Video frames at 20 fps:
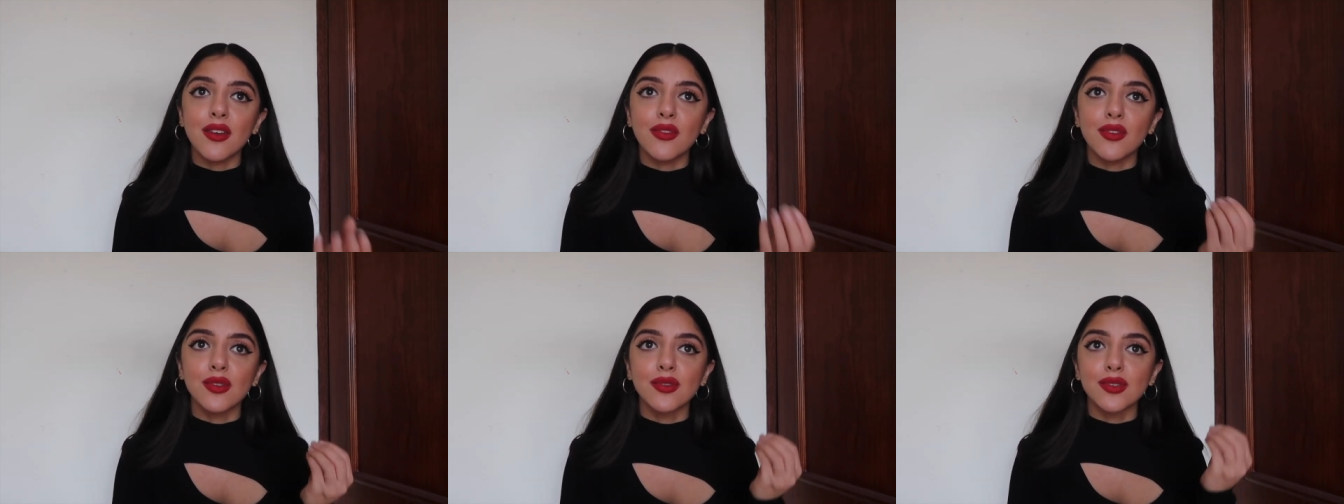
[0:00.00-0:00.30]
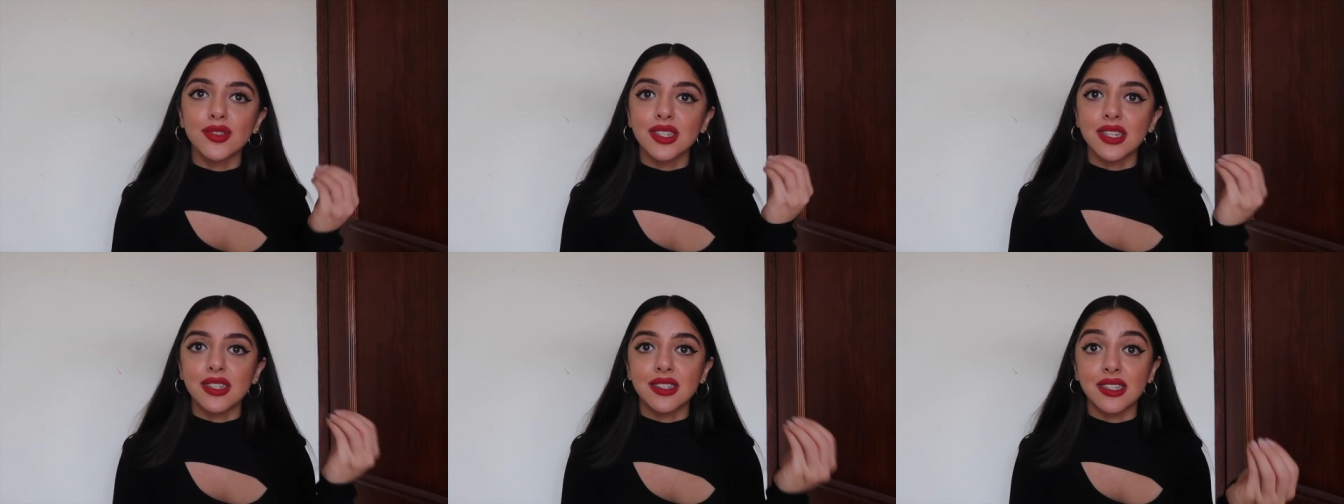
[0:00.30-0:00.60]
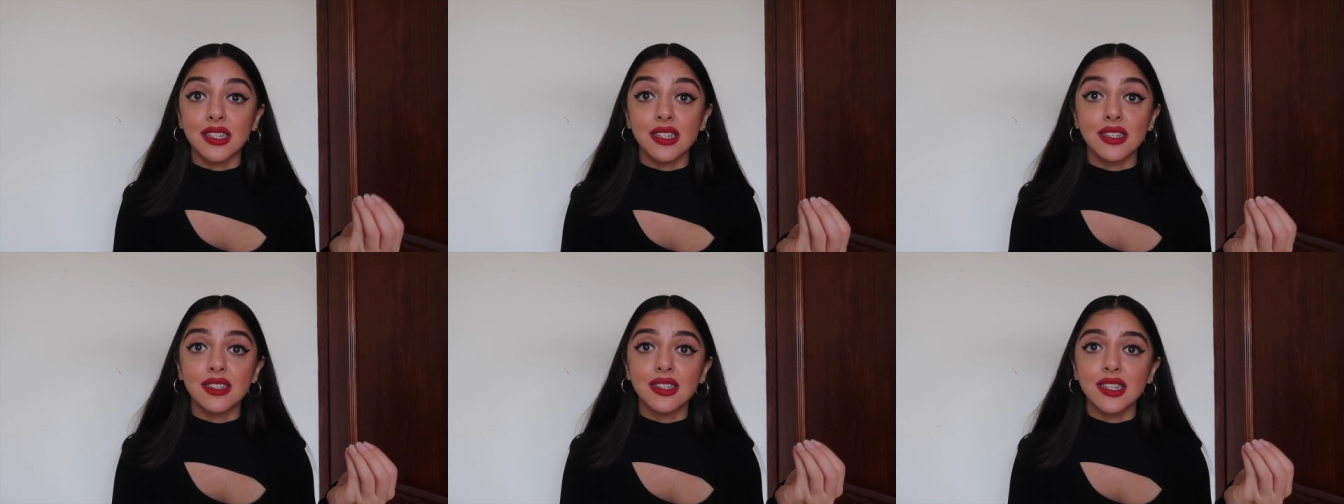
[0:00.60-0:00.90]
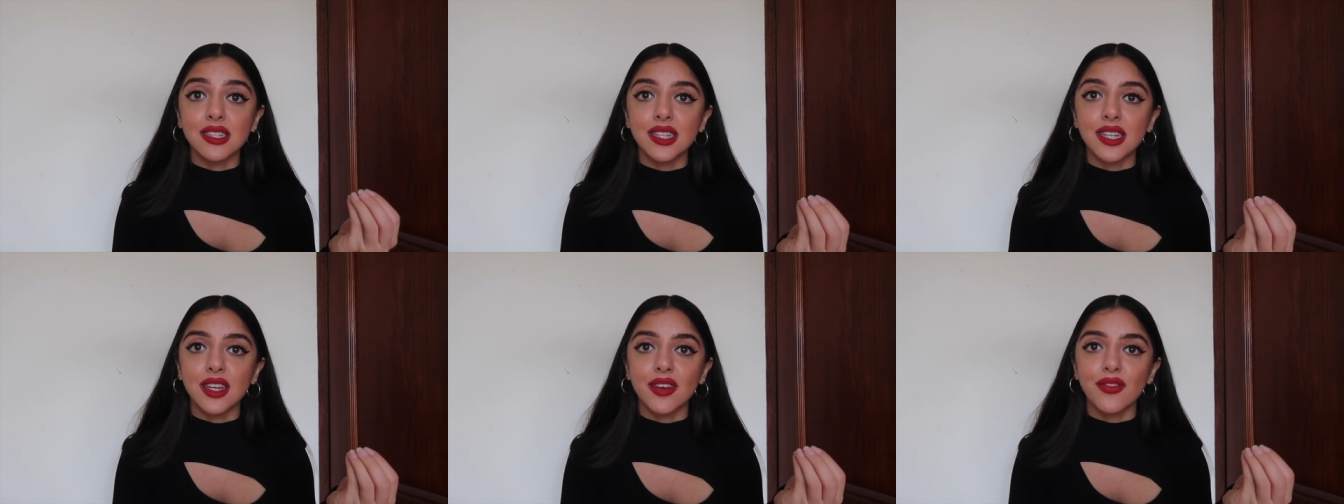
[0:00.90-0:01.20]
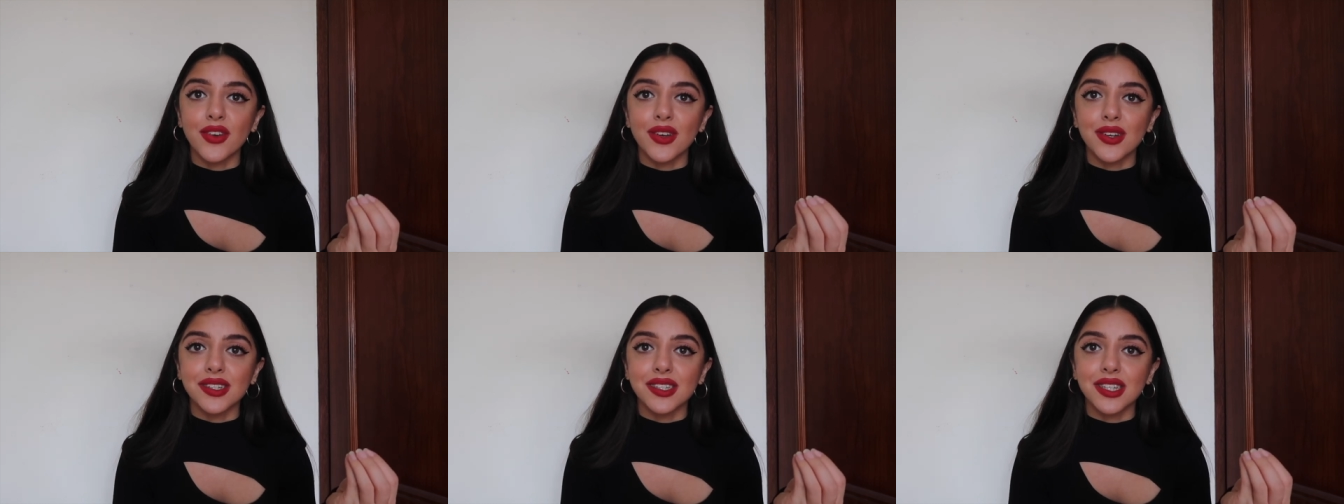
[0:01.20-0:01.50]
if you're sitting
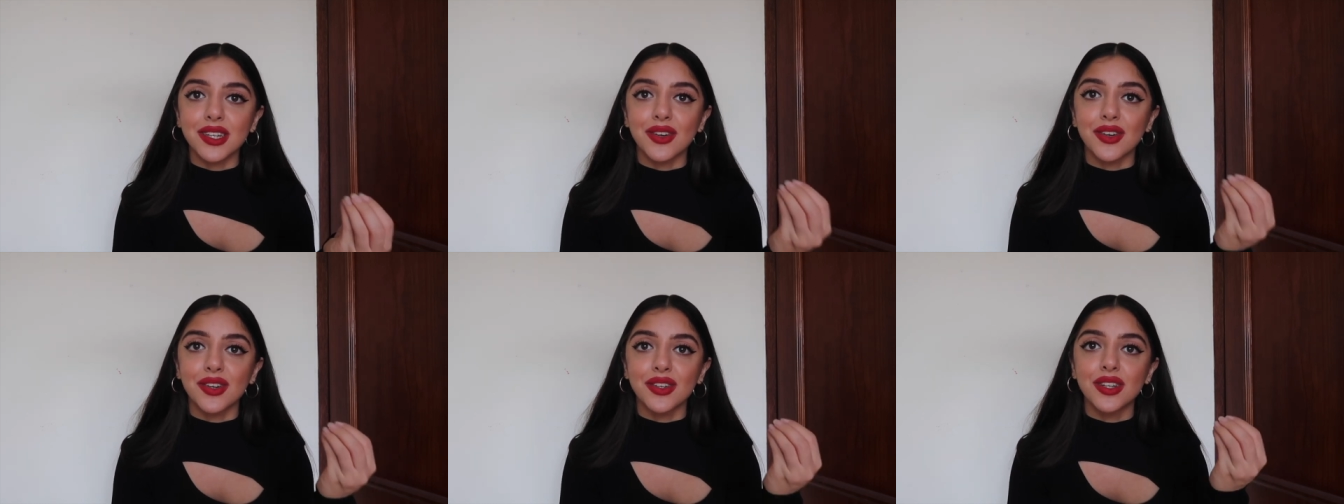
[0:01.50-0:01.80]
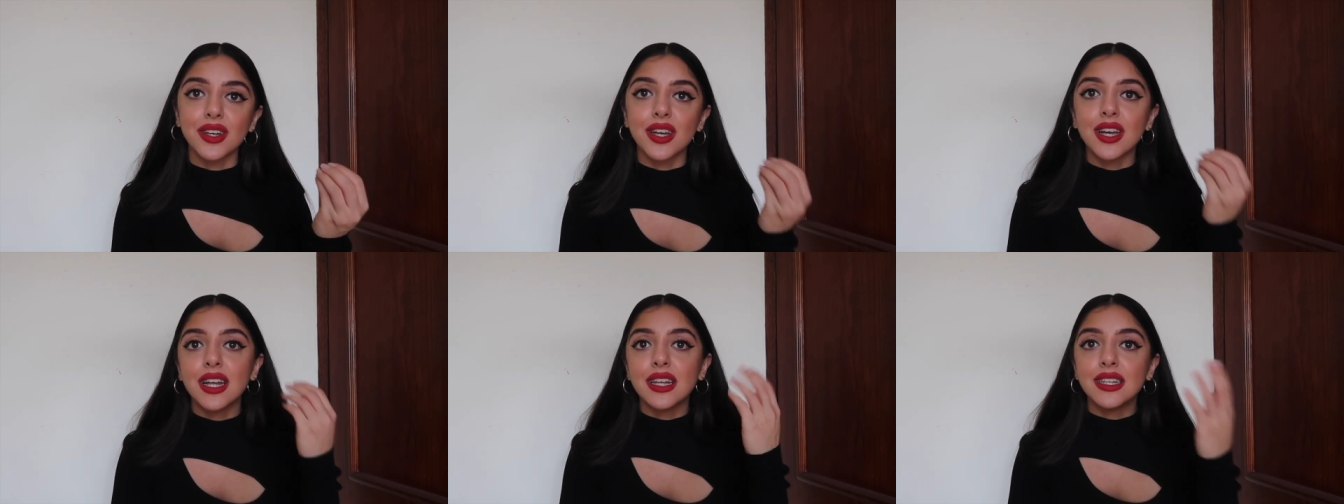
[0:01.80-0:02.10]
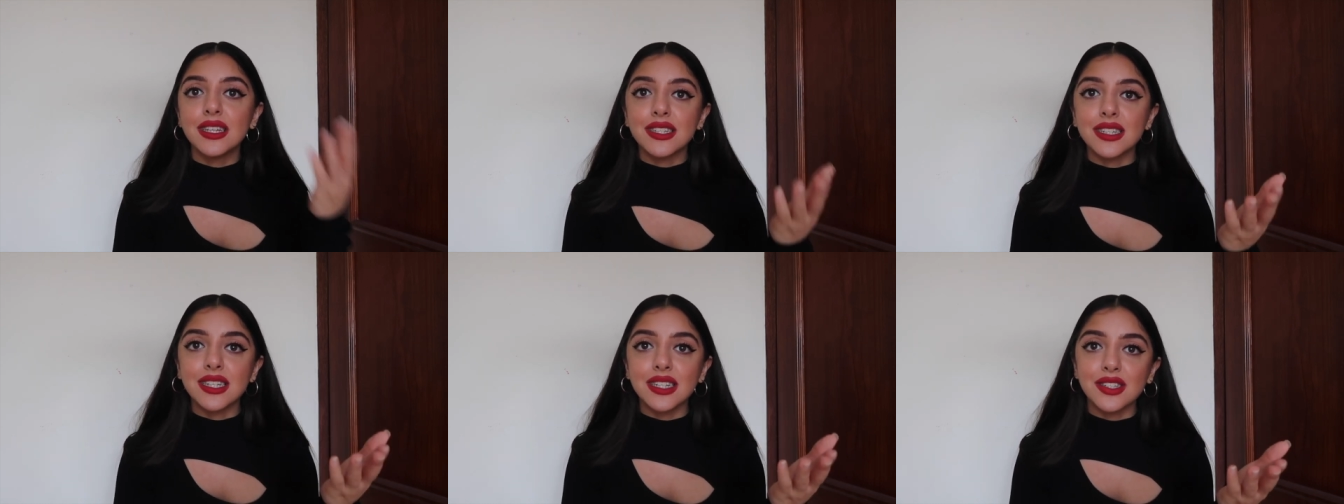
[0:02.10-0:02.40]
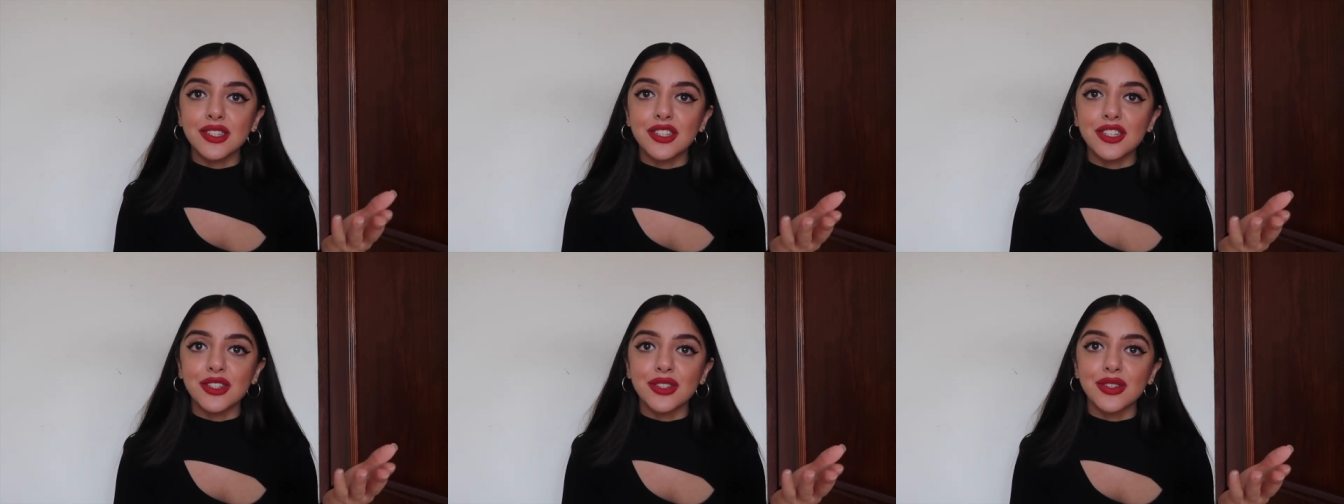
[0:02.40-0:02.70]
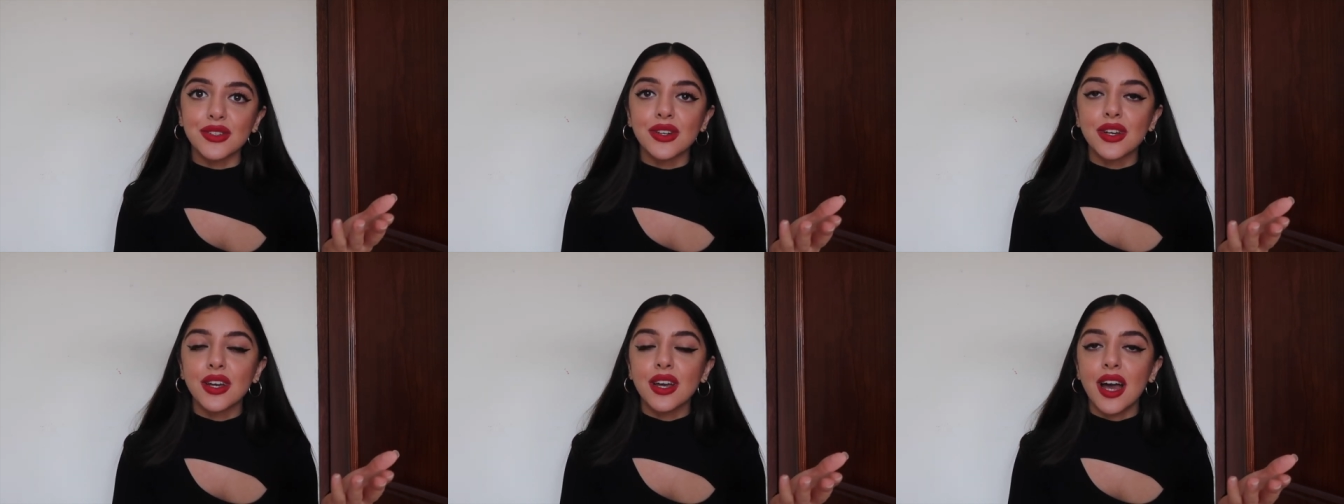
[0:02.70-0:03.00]
and focusing on listening
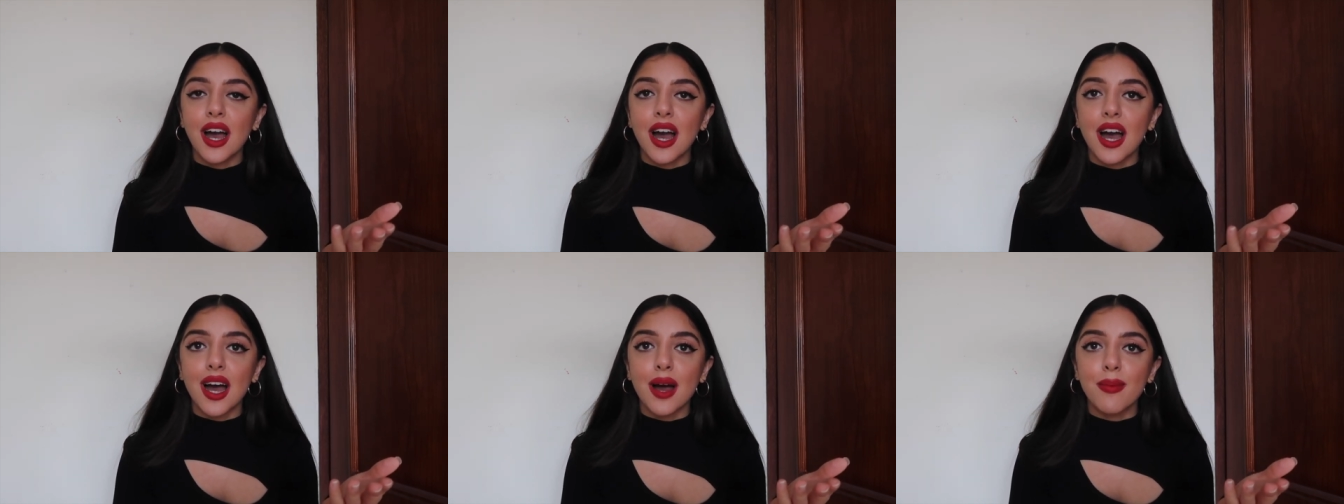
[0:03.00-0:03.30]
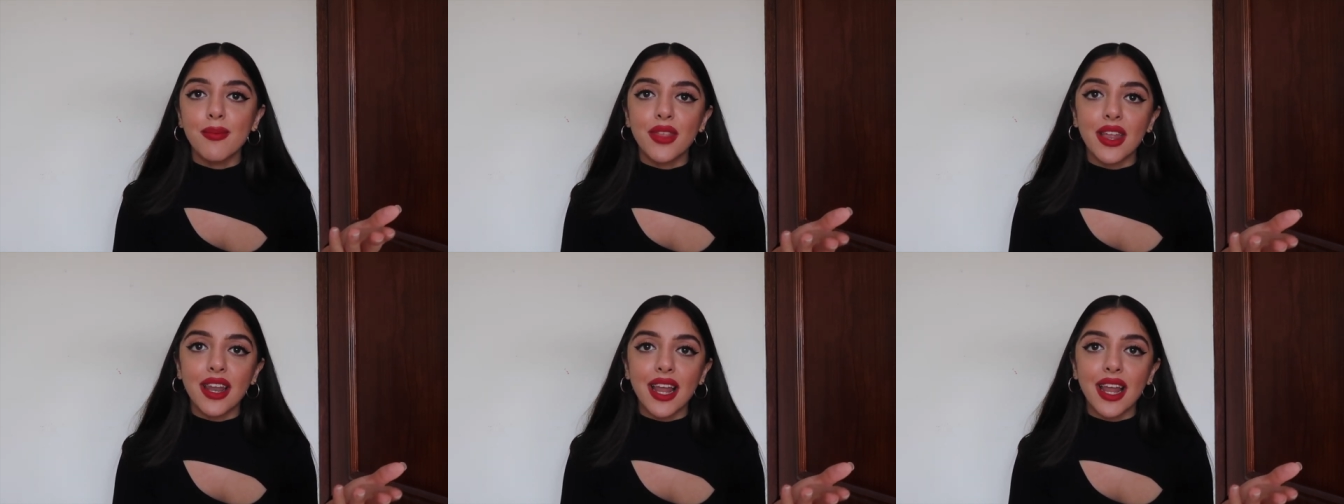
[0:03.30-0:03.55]
to um,